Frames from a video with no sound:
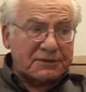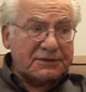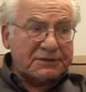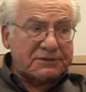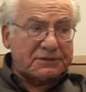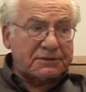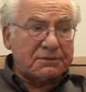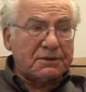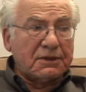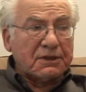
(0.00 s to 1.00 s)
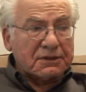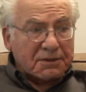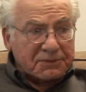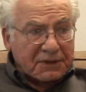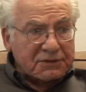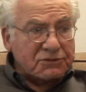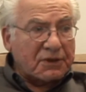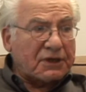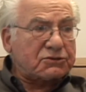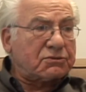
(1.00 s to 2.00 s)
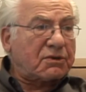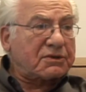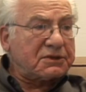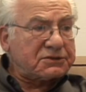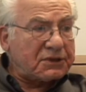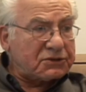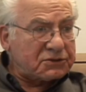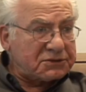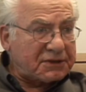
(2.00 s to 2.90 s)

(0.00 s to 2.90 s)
at least in international organization,